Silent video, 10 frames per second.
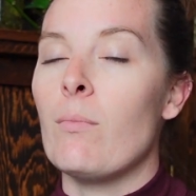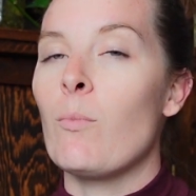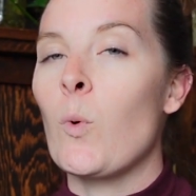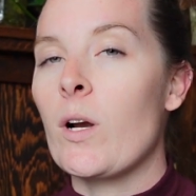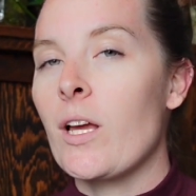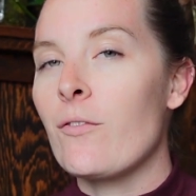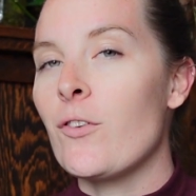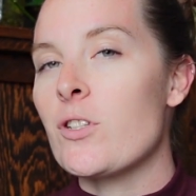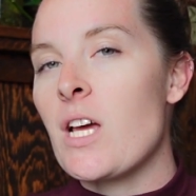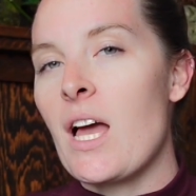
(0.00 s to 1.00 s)
Working
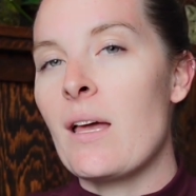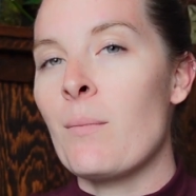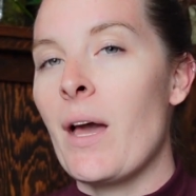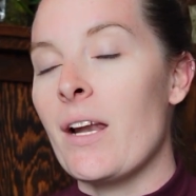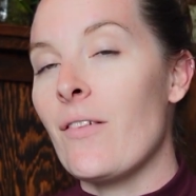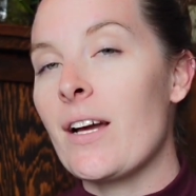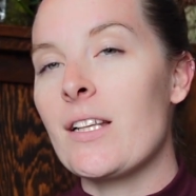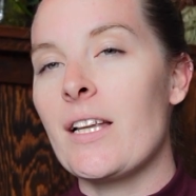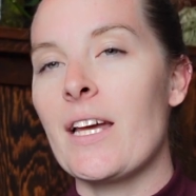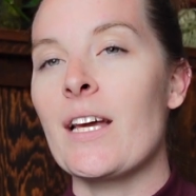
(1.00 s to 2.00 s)
full-time at a vet
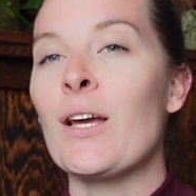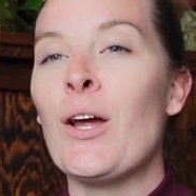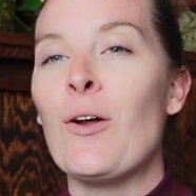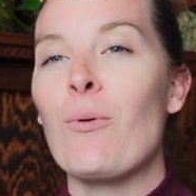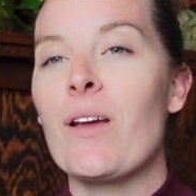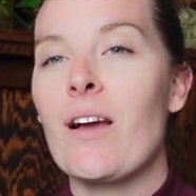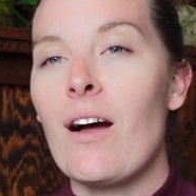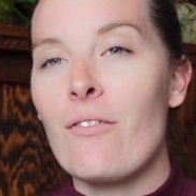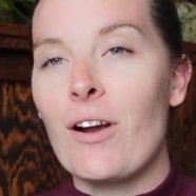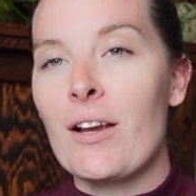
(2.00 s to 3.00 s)
clinic,
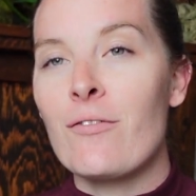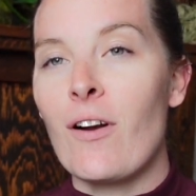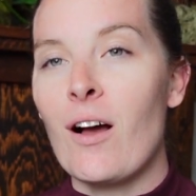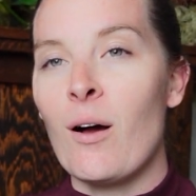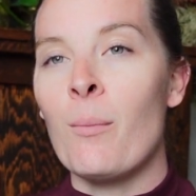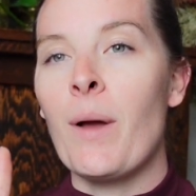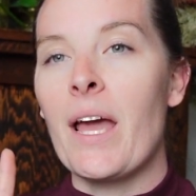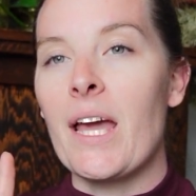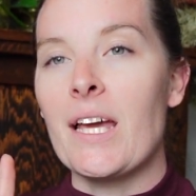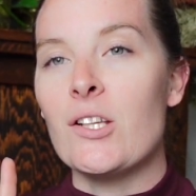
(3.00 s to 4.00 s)
recovering from
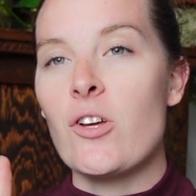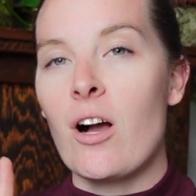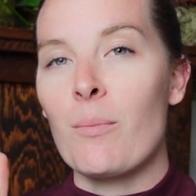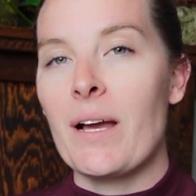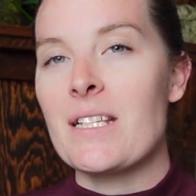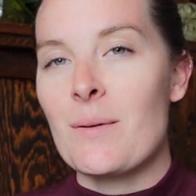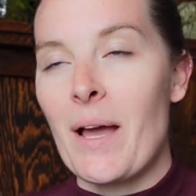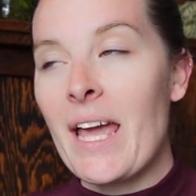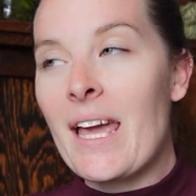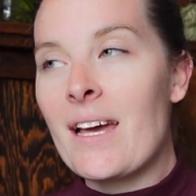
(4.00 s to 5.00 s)
a dog bite to my
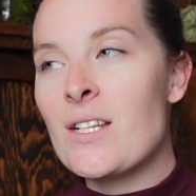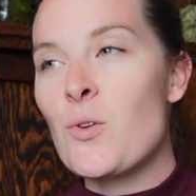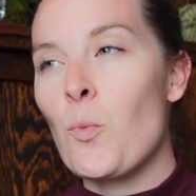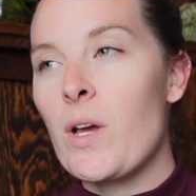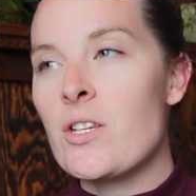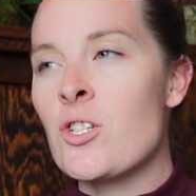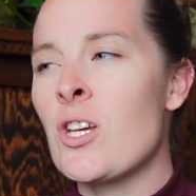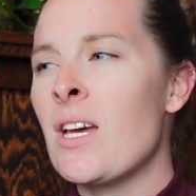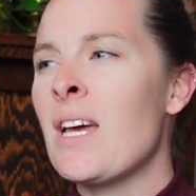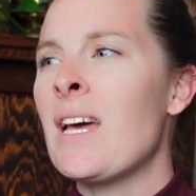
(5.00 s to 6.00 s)
hand,
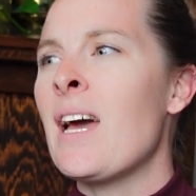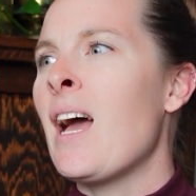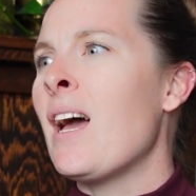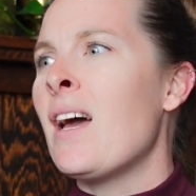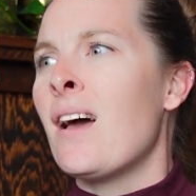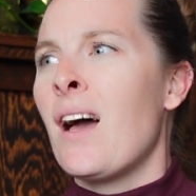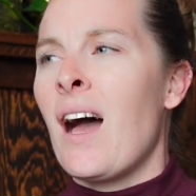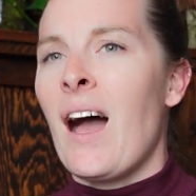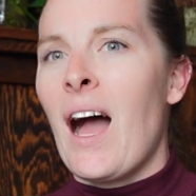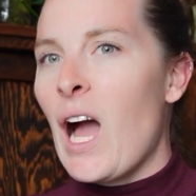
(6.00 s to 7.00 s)
which
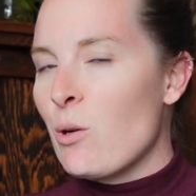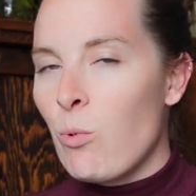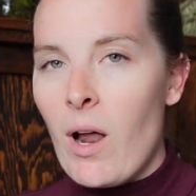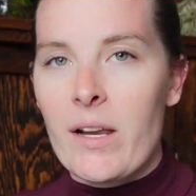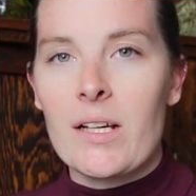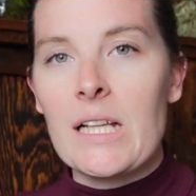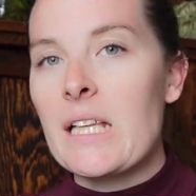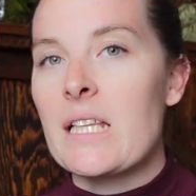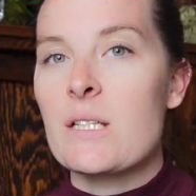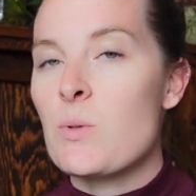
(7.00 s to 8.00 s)
ironically,
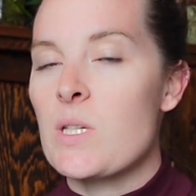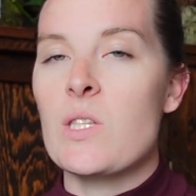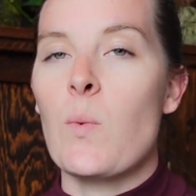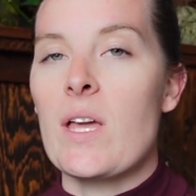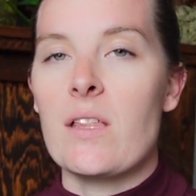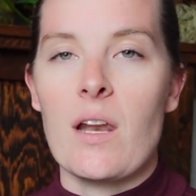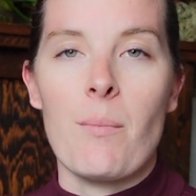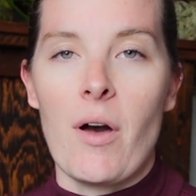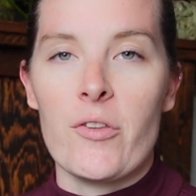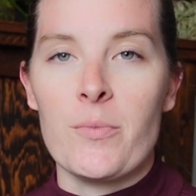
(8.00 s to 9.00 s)
this was the week that it
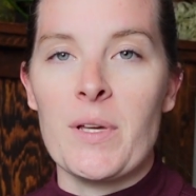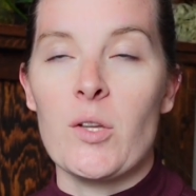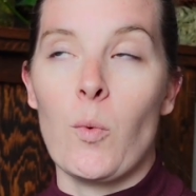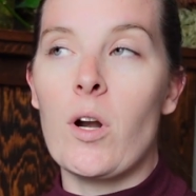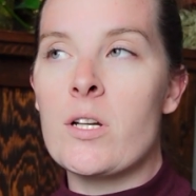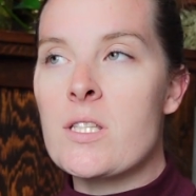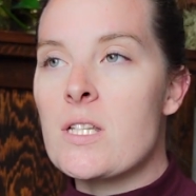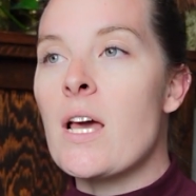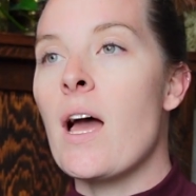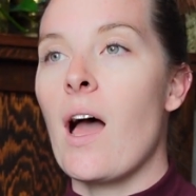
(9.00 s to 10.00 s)
bothered me the
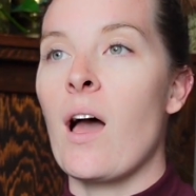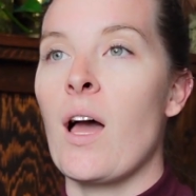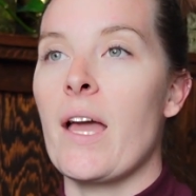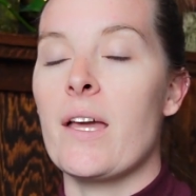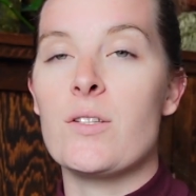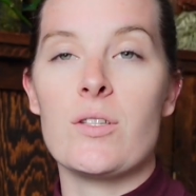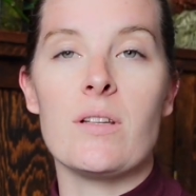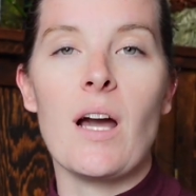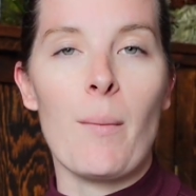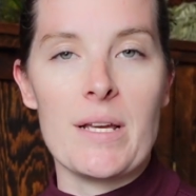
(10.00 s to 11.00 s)
worst. I
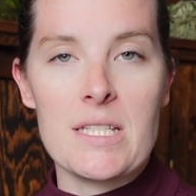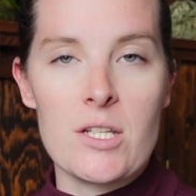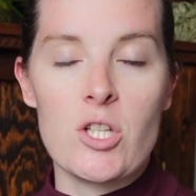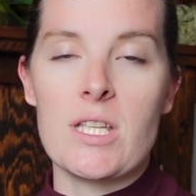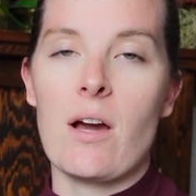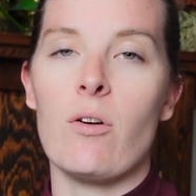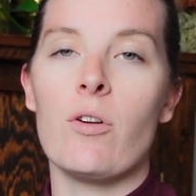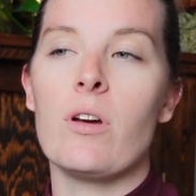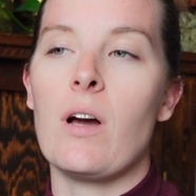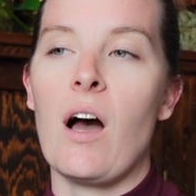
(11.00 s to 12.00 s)
got my stitches
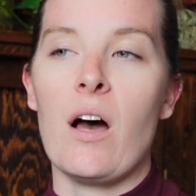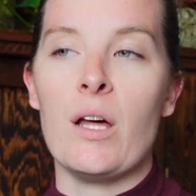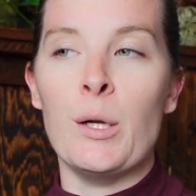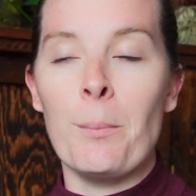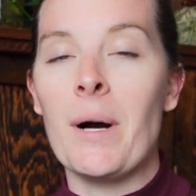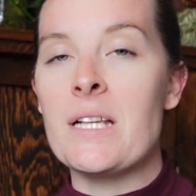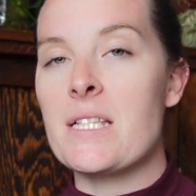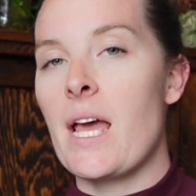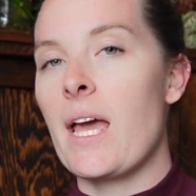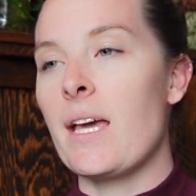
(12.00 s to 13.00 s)
out on
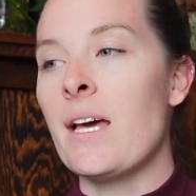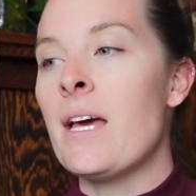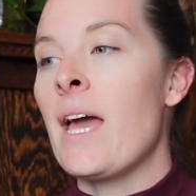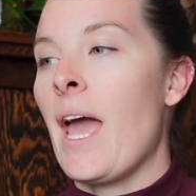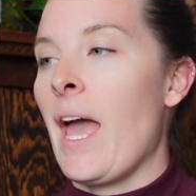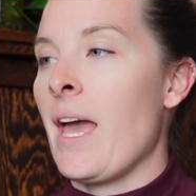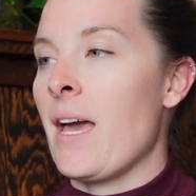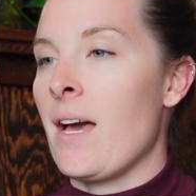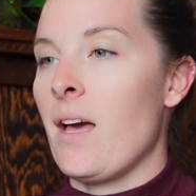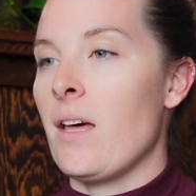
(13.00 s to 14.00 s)
Monday
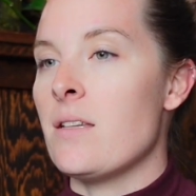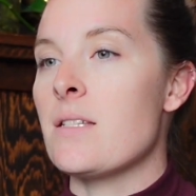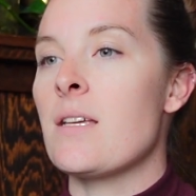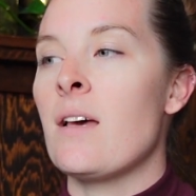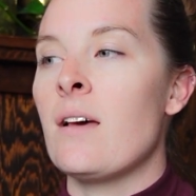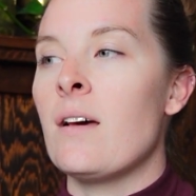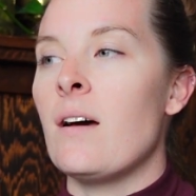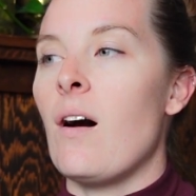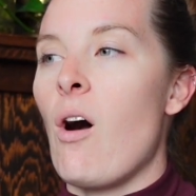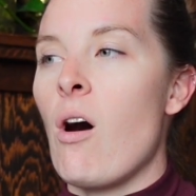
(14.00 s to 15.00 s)
and
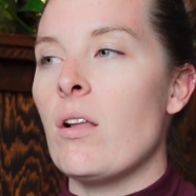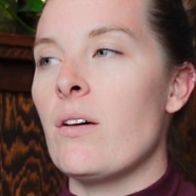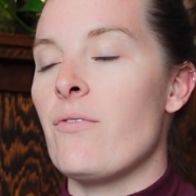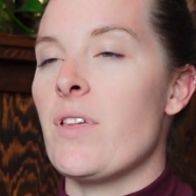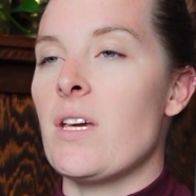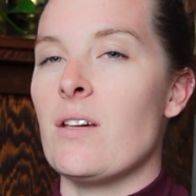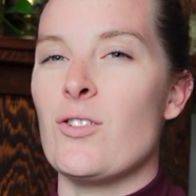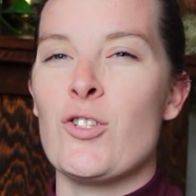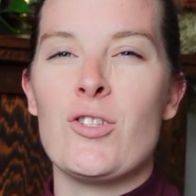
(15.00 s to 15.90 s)
all of the